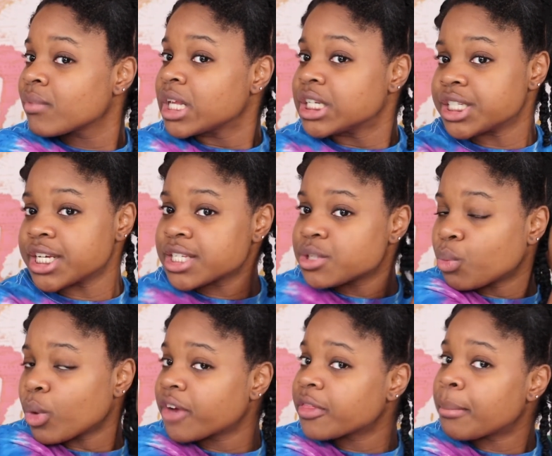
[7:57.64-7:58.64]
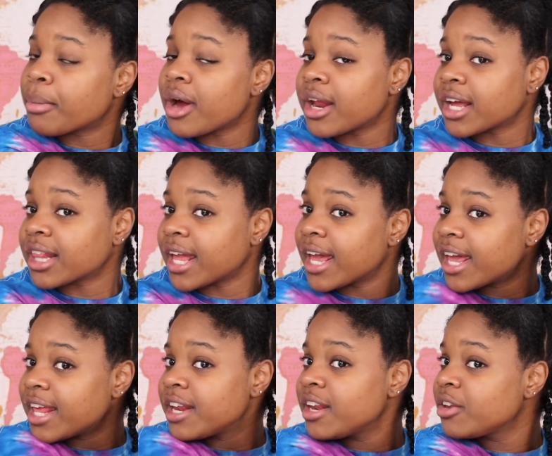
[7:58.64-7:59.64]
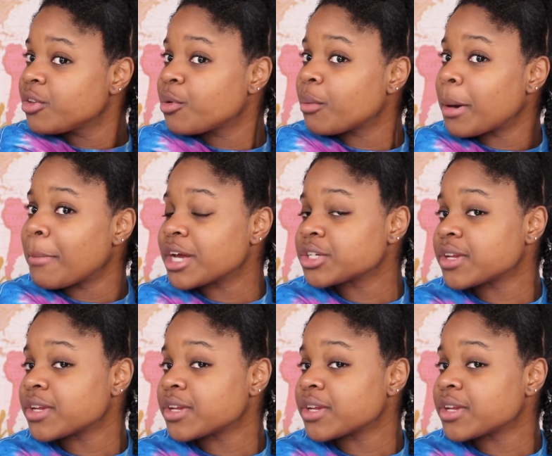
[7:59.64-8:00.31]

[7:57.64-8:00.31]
just work the product in. You want to make sure